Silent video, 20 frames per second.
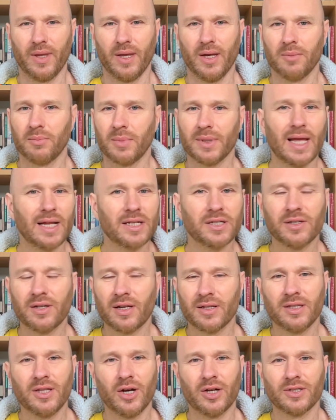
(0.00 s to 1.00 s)
But that's
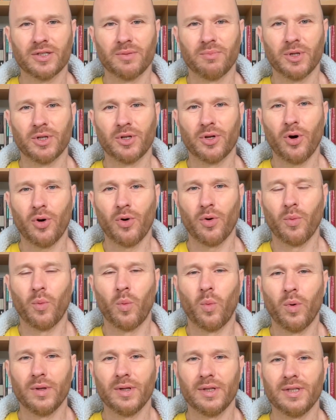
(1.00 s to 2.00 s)
not the ultimate
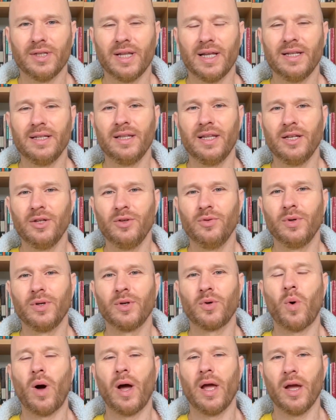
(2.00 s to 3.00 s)
goal. Then you
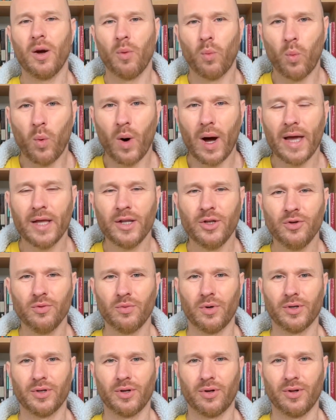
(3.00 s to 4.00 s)
inquire, why do you
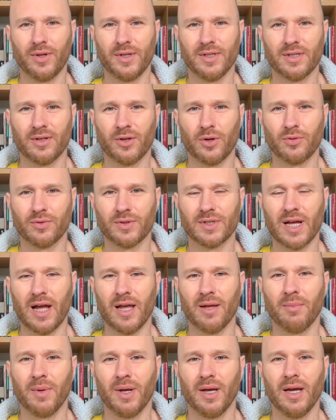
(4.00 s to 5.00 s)
want all this alone
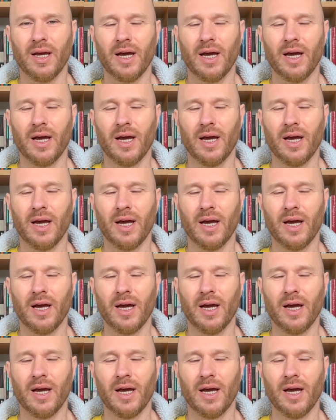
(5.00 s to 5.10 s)
time?